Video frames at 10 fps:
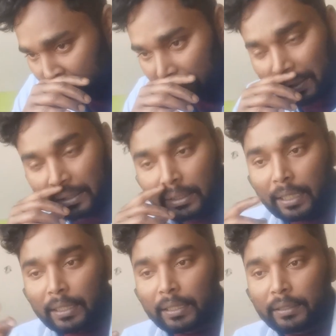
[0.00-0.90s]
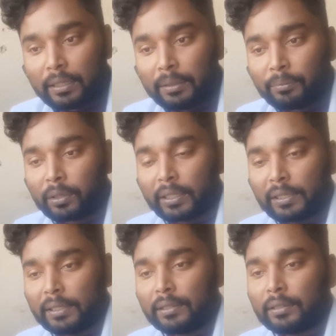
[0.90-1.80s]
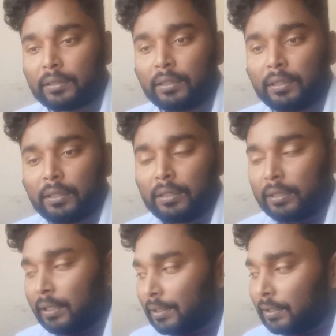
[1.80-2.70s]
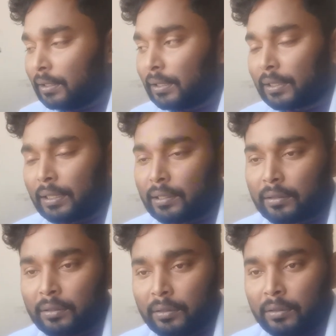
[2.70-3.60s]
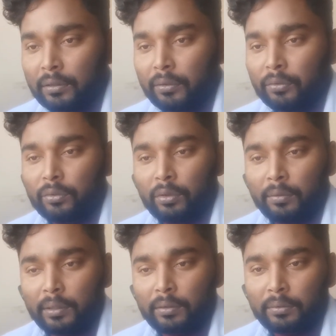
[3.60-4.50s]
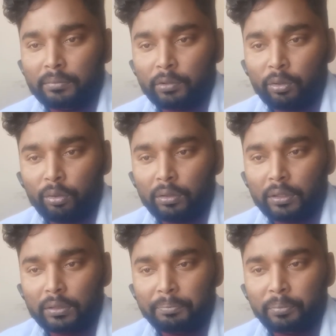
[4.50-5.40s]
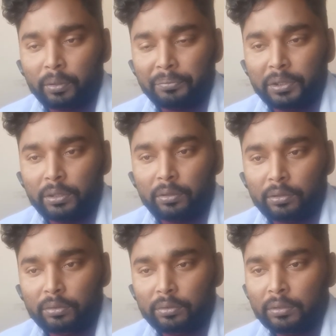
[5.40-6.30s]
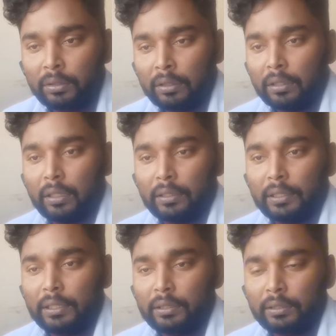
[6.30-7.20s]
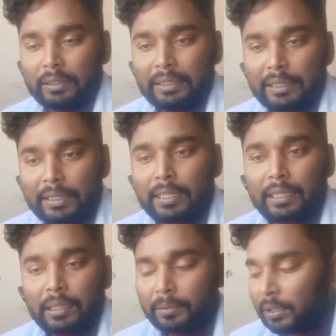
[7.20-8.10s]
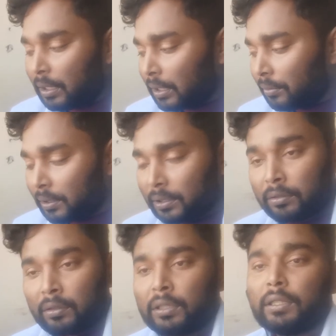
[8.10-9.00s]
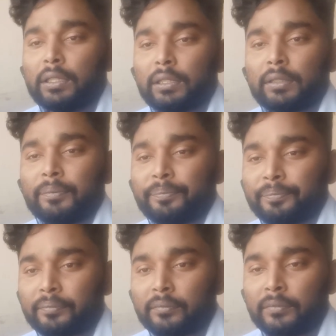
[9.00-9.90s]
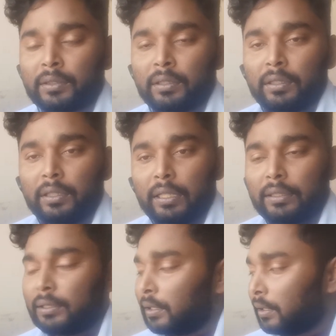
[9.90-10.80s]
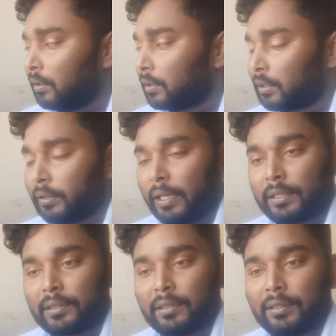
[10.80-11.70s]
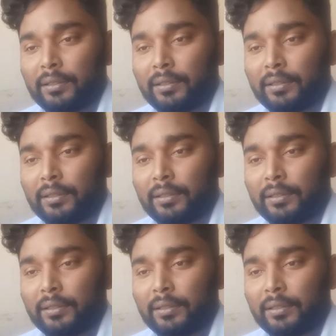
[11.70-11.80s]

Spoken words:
what the data real importance is. And in this case, the whole from 0 to 100, each and every data was stored in this, and they got crashed.